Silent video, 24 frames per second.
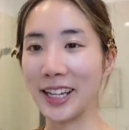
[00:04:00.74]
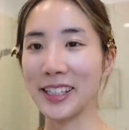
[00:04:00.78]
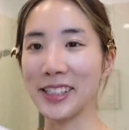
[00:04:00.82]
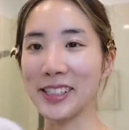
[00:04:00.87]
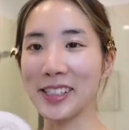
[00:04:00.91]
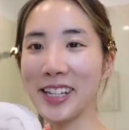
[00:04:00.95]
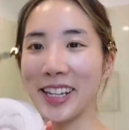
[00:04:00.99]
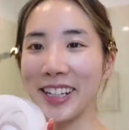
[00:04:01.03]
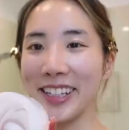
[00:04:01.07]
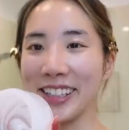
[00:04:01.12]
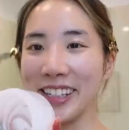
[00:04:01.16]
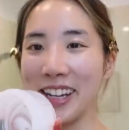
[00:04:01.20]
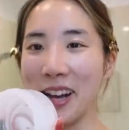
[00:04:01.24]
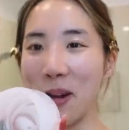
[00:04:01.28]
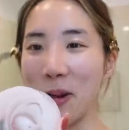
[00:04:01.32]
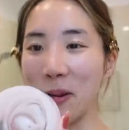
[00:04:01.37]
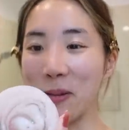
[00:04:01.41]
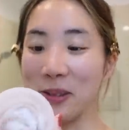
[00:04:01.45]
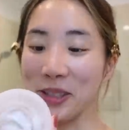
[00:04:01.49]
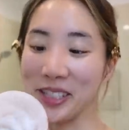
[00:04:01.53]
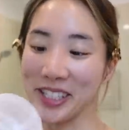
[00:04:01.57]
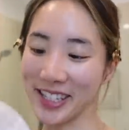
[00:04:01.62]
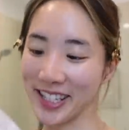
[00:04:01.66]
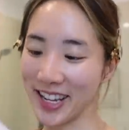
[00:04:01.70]
It's
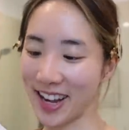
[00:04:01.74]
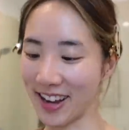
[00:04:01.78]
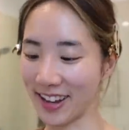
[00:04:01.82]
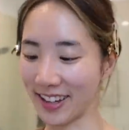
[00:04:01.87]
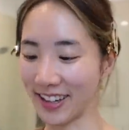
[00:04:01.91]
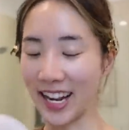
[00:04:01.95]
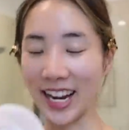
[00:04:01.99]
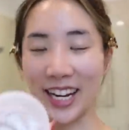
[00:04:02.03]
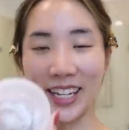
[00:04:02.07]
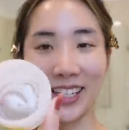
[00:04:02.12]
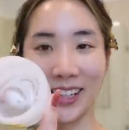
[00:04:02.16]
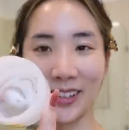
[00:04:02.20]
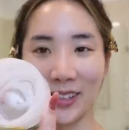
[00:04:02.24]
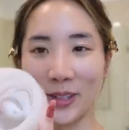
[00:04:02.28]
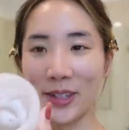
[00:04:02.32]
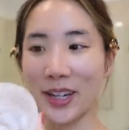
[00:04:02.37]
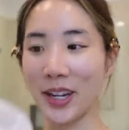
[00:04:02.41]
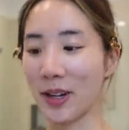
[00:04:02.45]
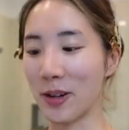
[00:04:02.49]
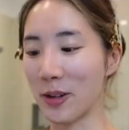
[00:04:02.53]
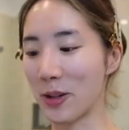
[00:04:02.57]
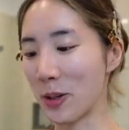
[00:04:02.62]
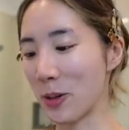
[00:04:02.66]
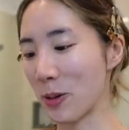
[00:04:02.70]
almost done. I need to
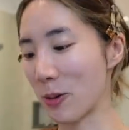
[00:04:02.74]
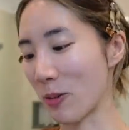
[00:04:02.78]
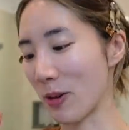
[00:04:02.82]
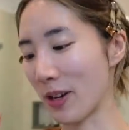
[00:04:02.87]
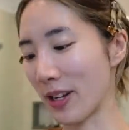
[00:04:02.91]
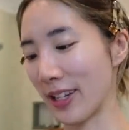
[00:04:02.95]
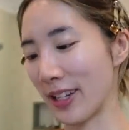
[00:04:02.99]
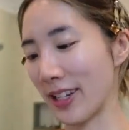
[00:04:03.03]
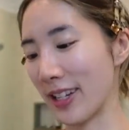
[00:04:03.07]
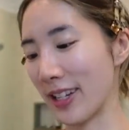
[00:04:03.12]
get a new one.